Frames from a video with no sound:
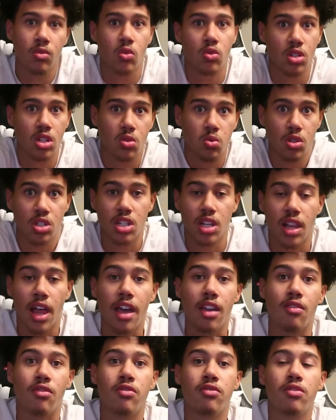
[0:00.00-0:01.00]
just with your
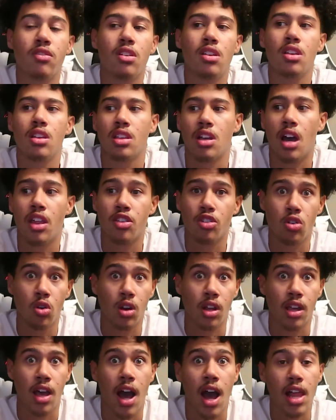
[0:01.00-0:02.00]
life. Either go
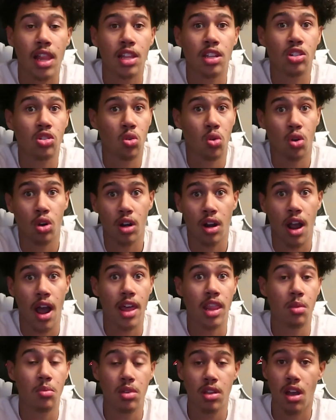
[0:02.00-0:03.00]
to college or
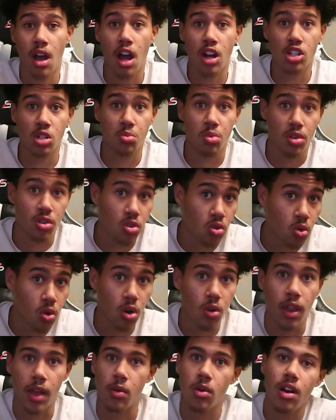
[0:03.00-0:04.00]
either be an
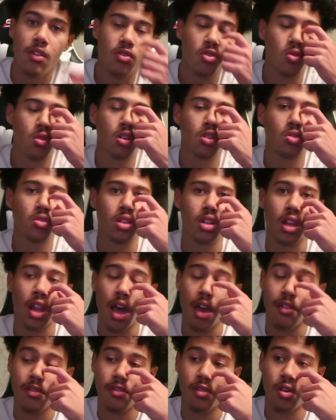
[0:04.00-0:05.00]
entrepreneur, like whatever you want to do in your
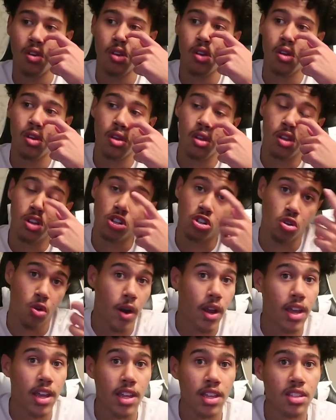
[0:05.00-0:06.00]
life.
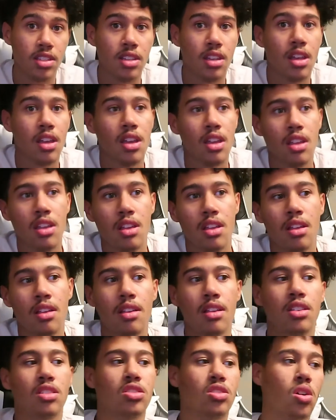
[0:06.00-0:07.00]
Trades.
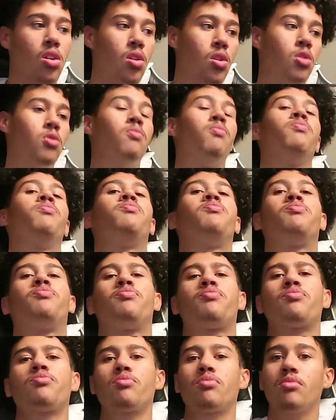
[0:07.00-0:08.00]
So,
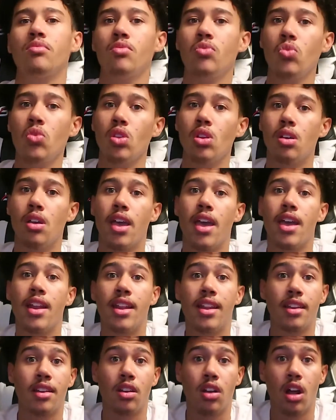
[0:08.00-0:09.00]
and
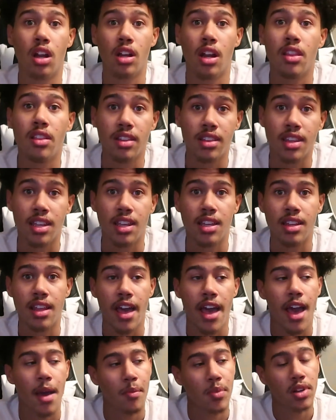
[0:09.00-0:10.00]
then another thing
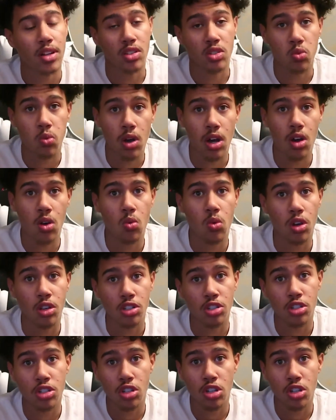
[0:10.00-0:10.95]
that happened as well was